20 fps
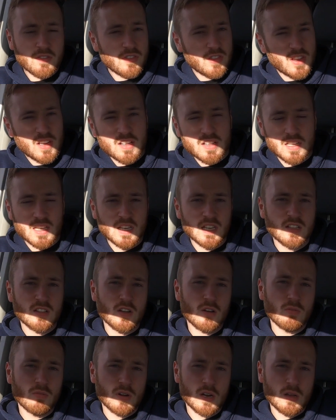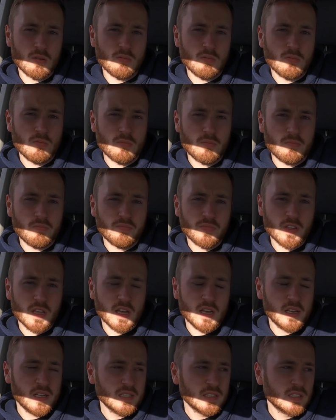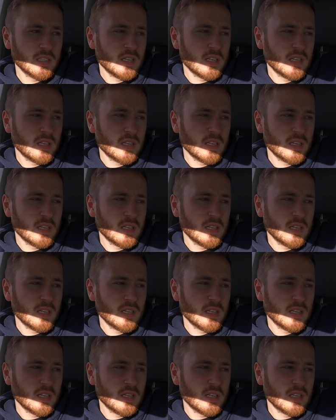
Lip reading: 30 years old now, okay?